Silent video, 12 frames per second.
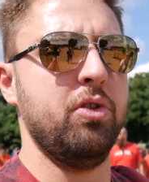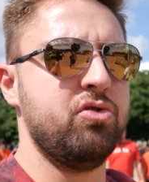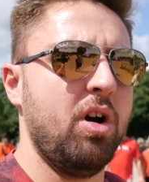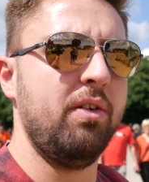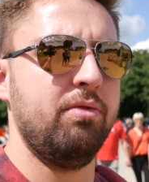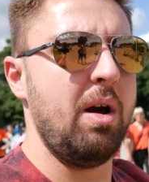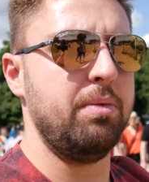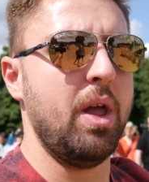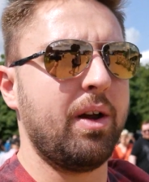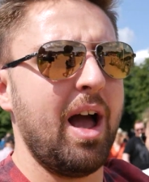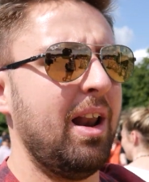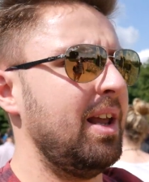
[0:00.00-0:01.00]
driving around with
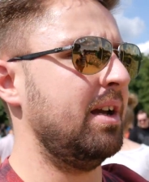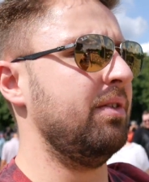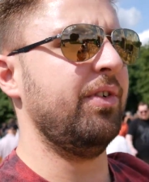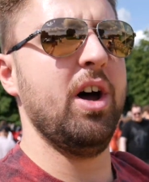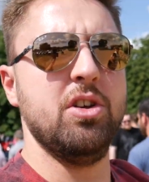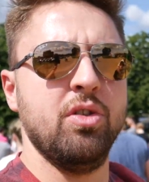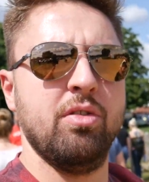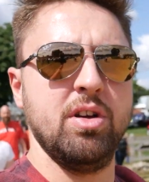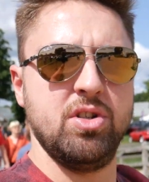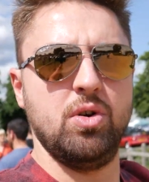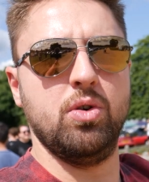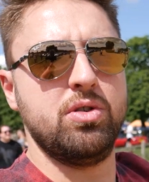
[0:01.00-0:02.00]
no catalytic converters on their
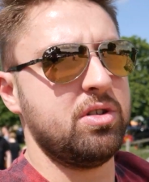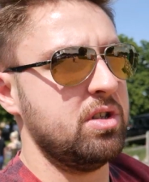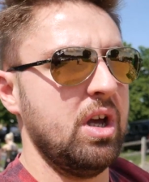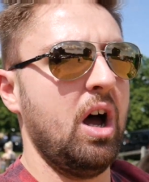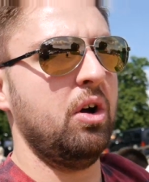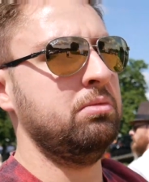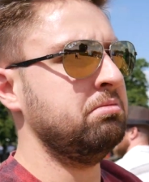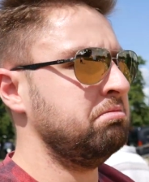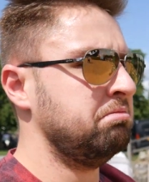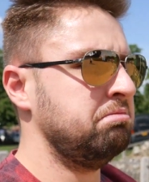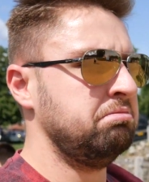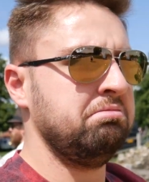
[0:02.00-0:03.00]
exhaust. So
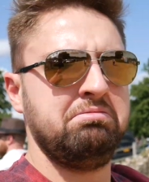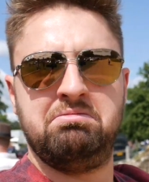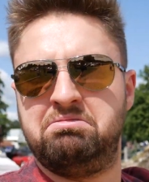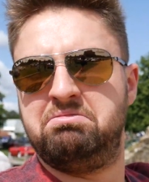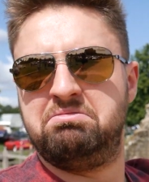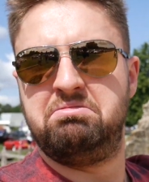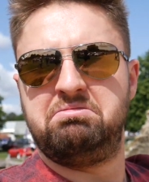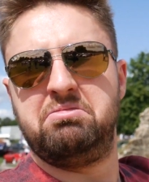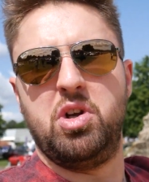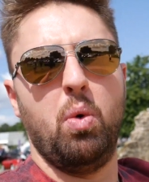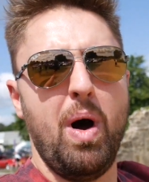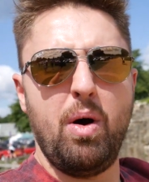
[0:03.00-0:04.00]

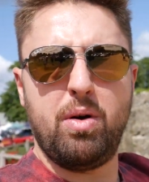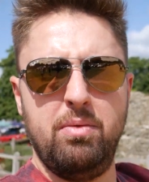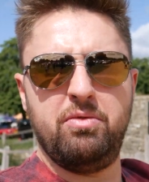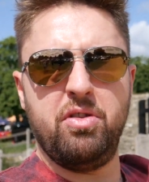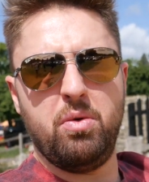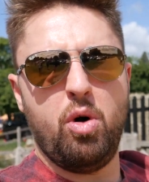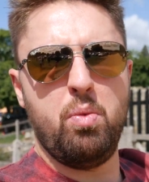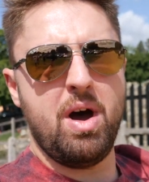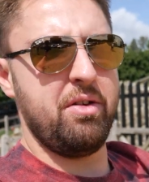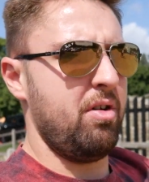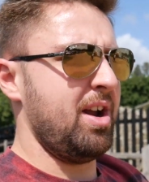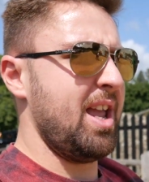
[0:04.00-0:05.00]
you're welcome for the warm
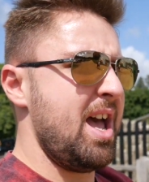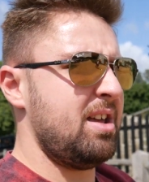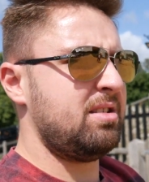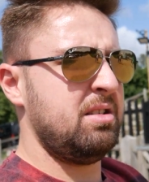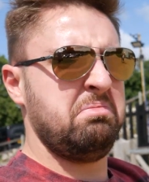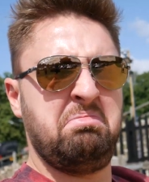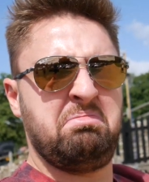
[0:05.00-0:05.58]
weather, I guess.